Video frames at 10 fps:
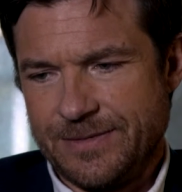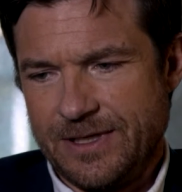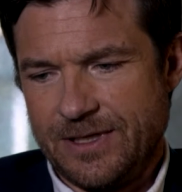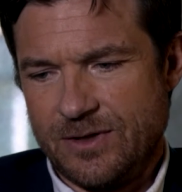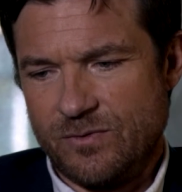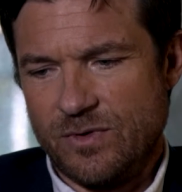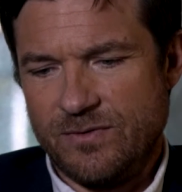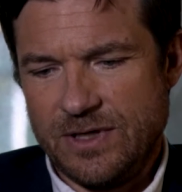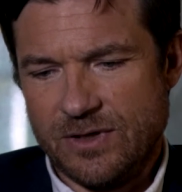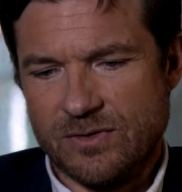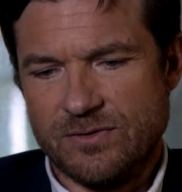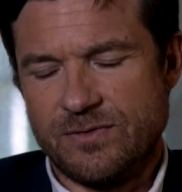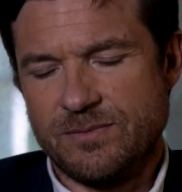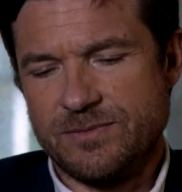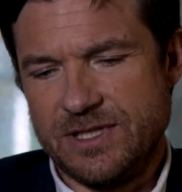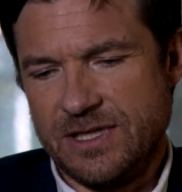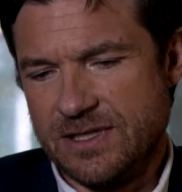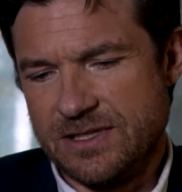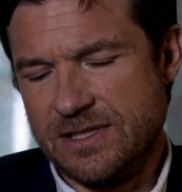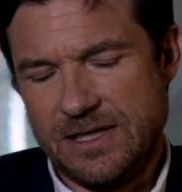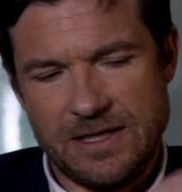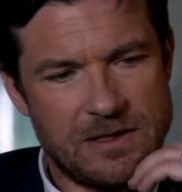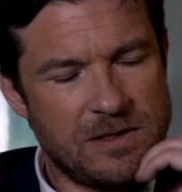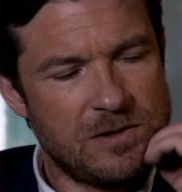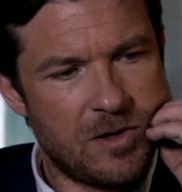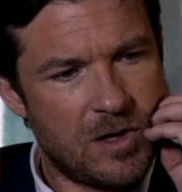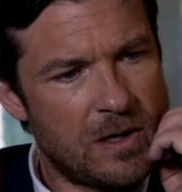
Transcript: revealed from scene to scene,